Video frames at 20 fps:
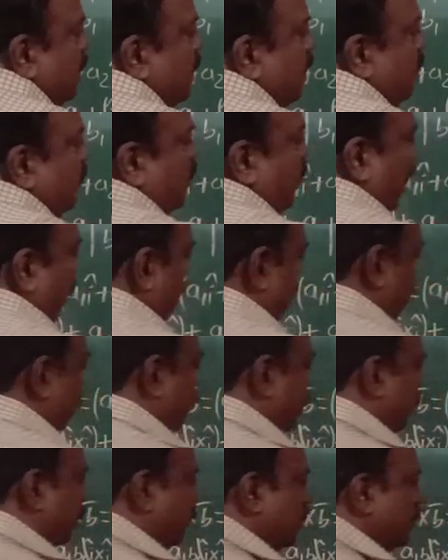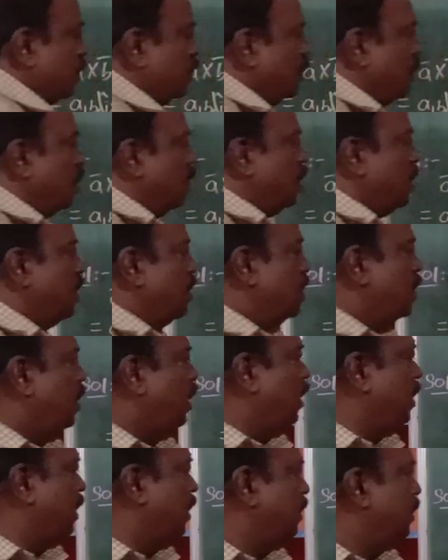J.
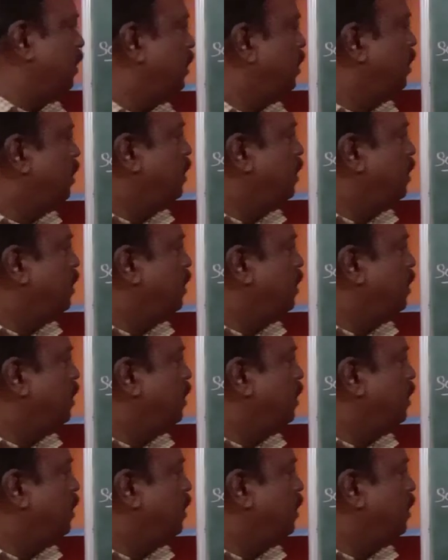Again